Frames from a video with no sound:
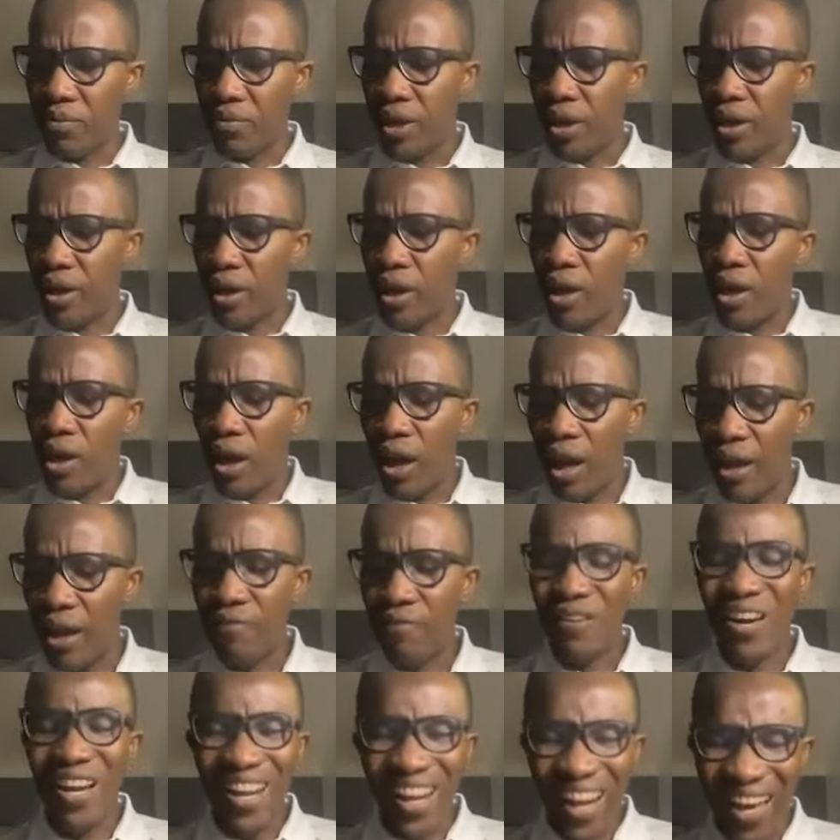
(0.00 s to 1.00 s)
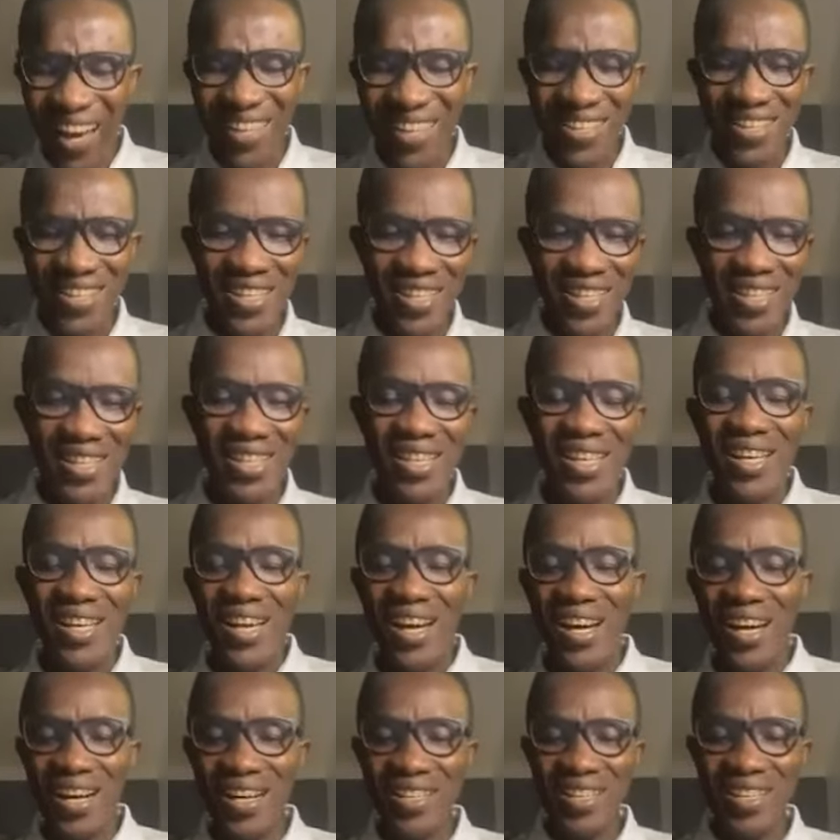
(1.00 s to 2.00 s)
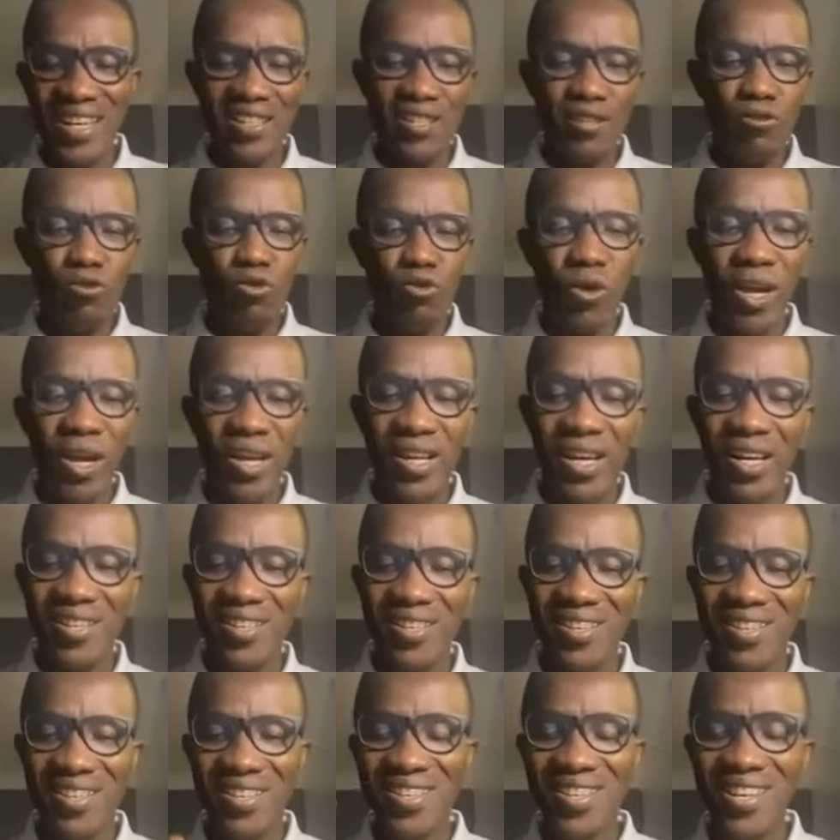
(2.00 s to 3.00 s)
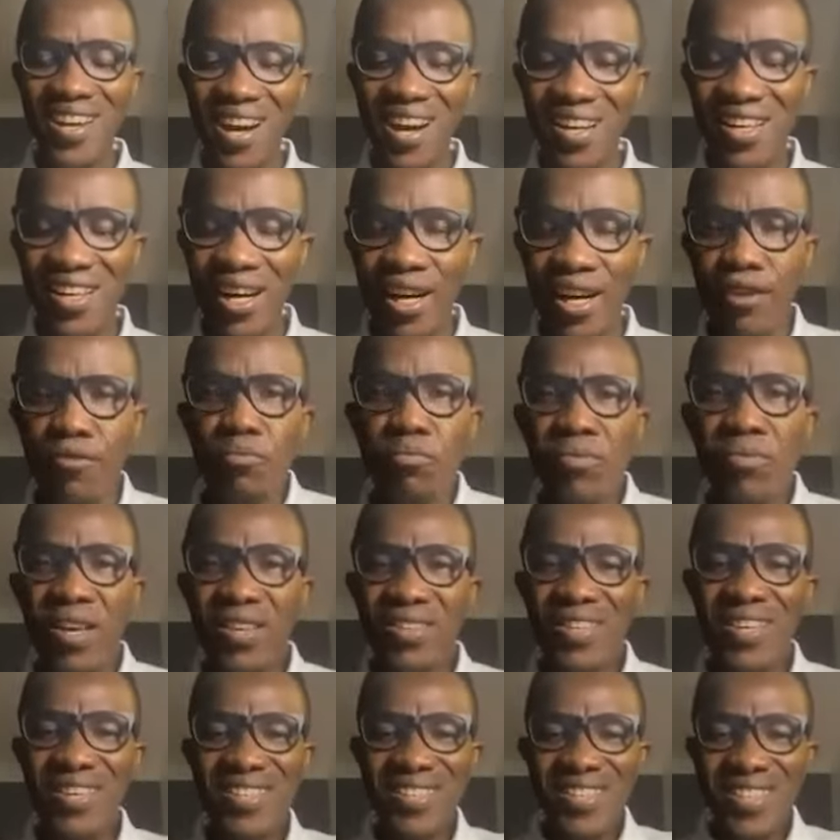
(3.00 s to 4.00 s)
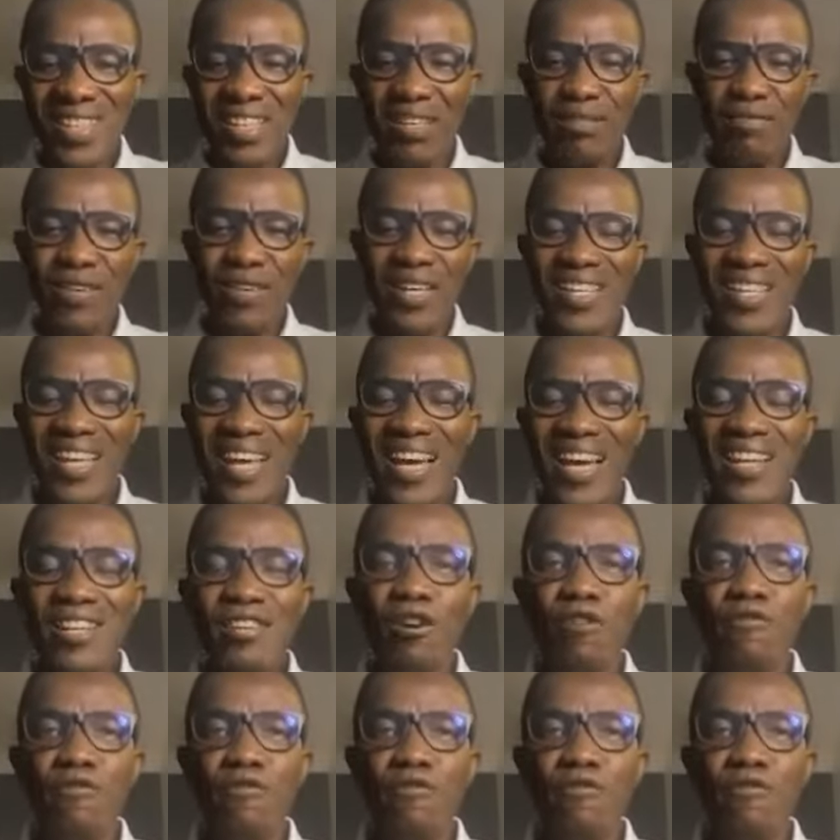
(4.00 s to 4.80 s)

uh, everlasting. Uh, that's the way that is eternal. He says, See if there's any